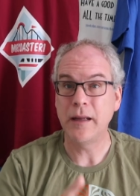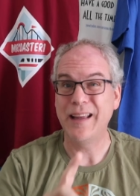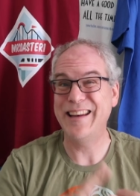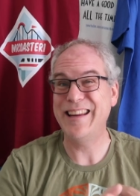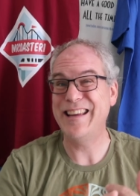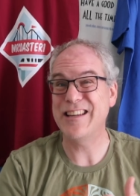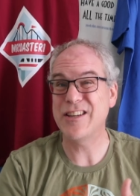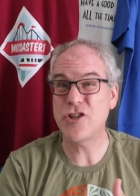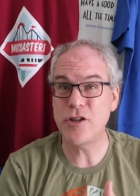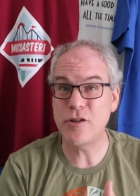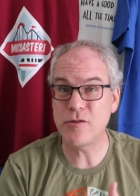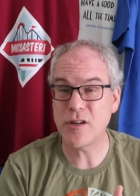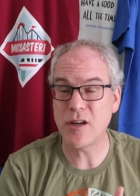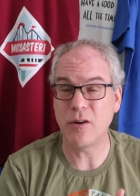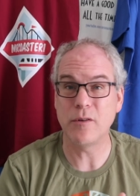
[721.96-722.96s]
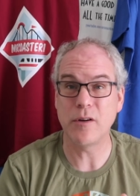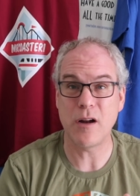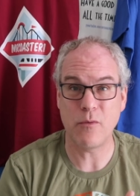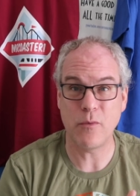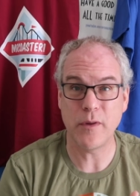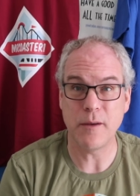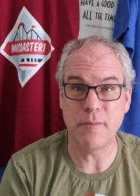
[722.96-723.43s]
Any issues going
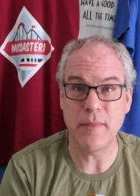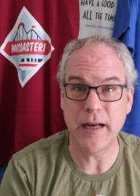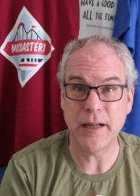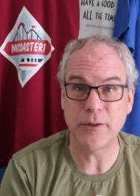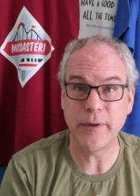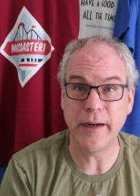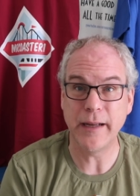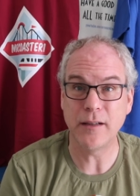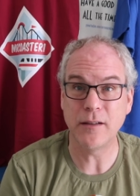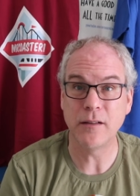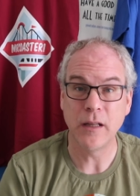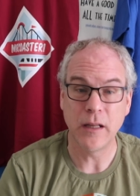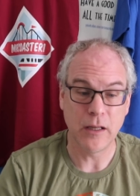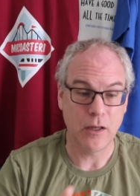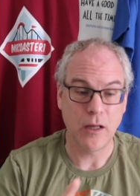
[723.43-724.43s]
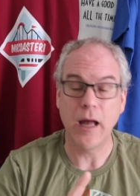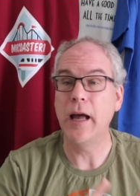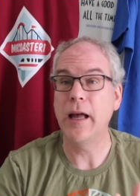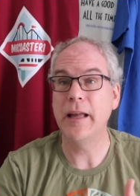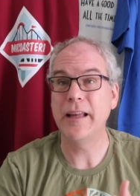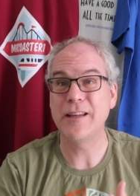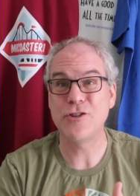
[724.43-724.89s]
on with the monorail?
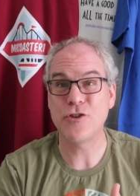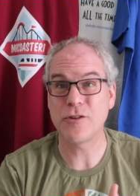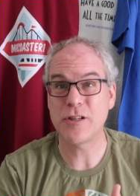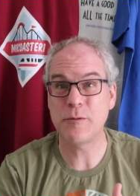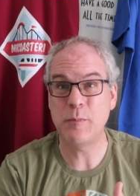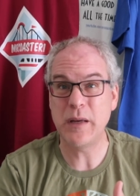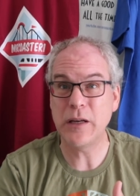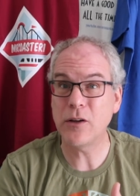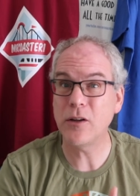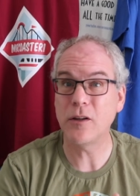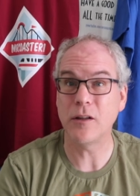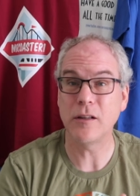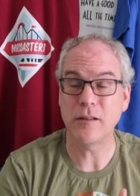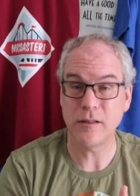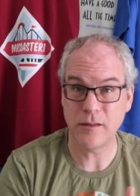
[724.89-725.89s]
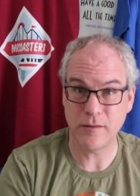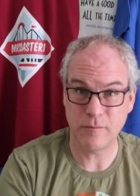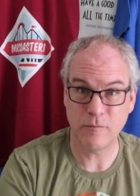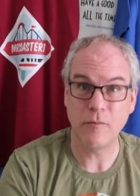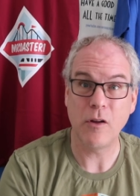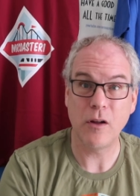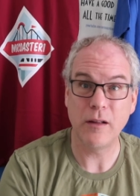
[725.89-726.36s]
Is your spiel
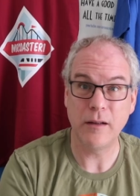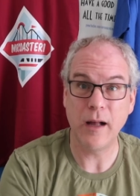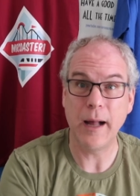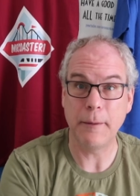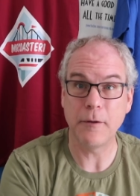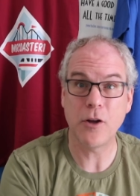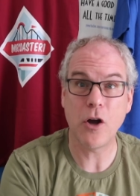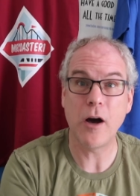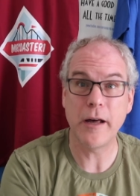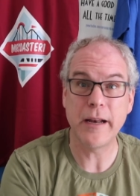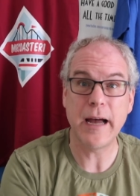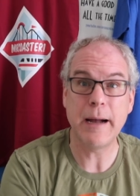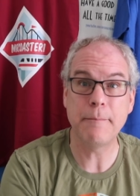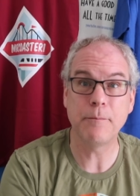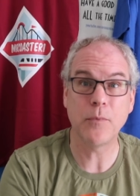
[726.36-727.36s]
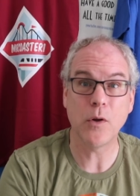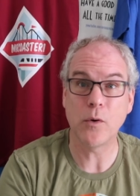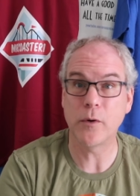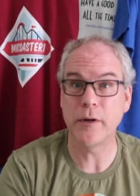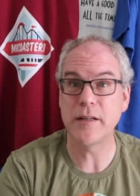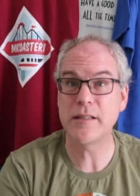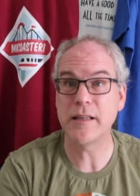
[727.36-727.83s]
caught up?
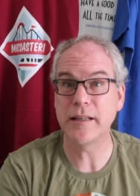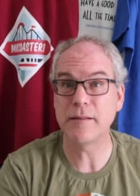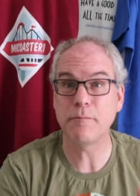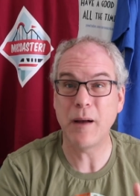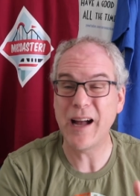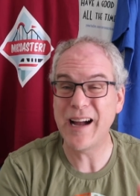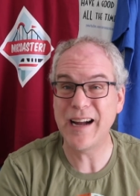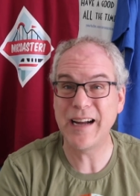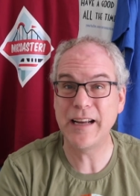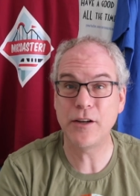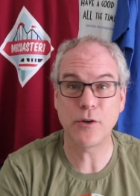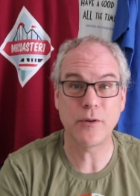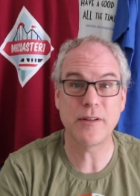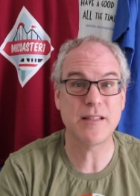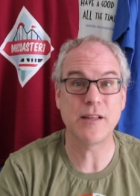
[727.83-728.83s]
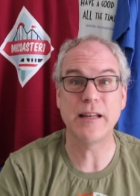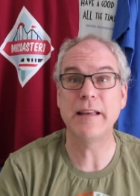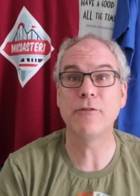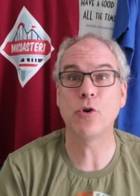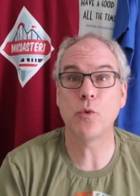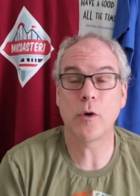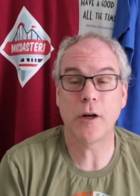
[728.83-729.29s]
Or is it behind, or is it
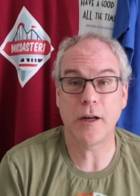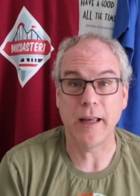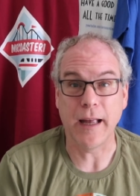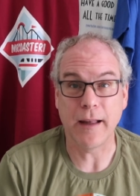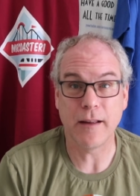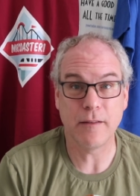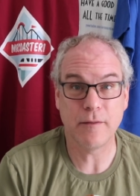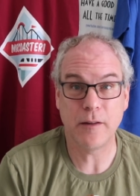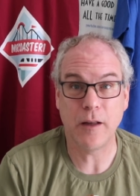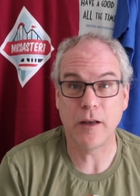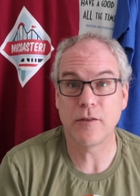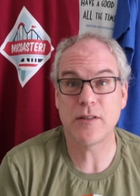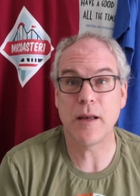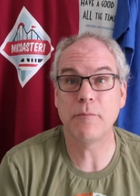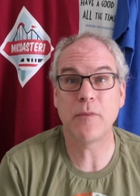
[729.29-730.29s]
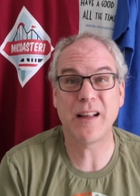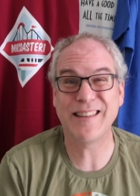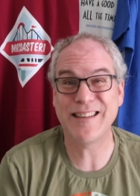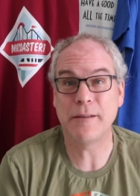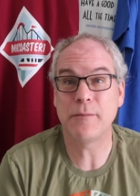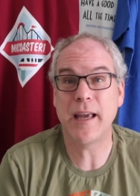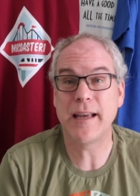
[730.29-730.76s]
even working? You know,
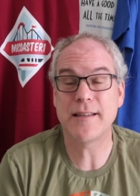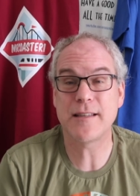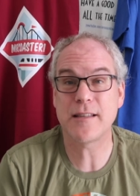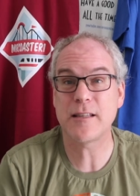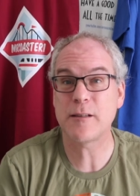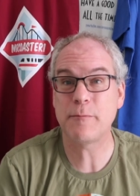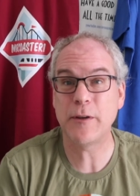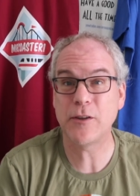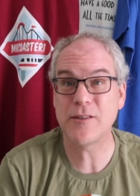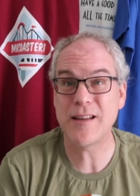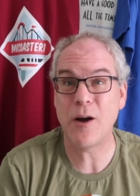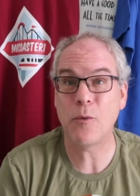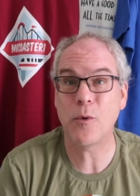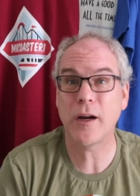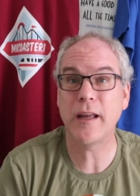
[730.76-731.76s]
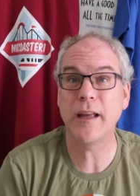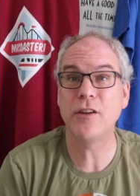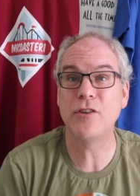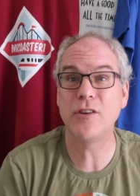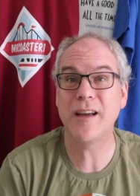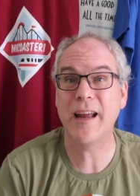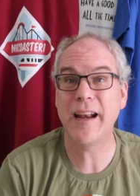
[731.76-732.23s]
some cases the spiel's not
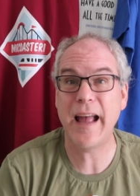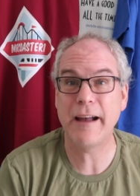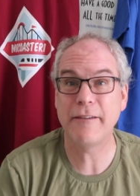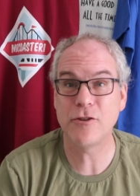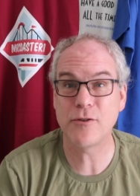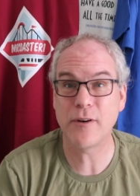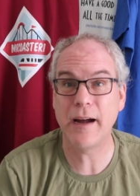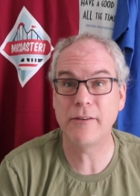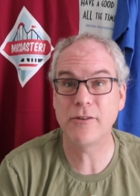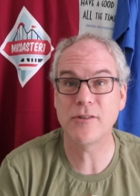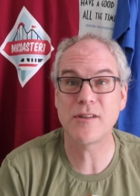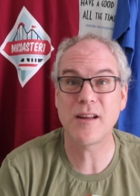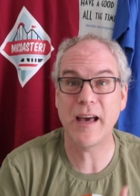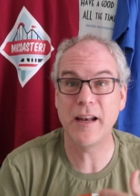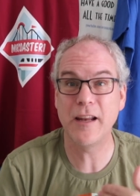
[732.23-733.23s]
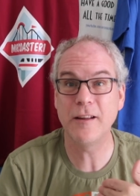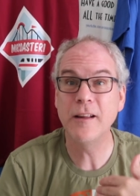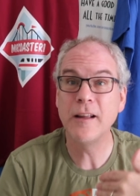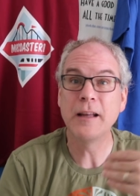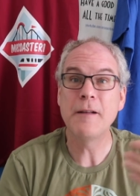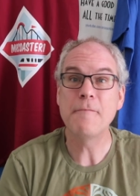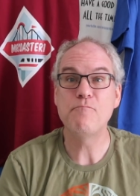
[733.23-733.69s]
working. You got to have a driver who's got to
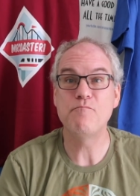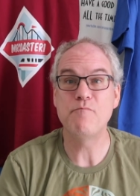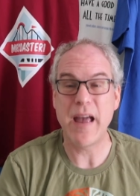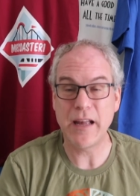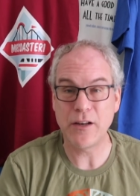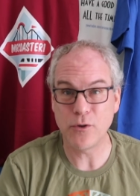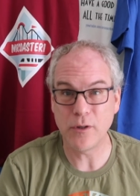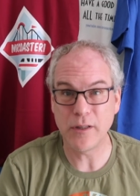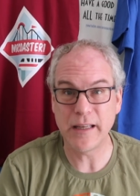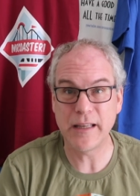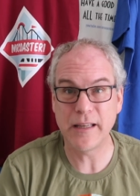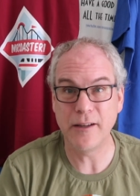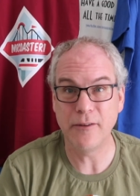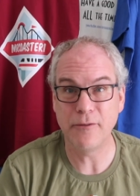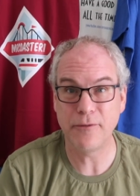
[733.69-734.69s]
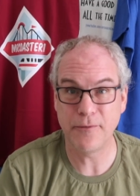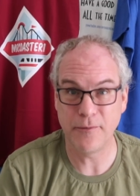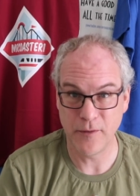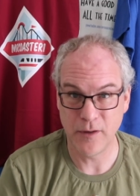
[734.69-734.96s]
manually give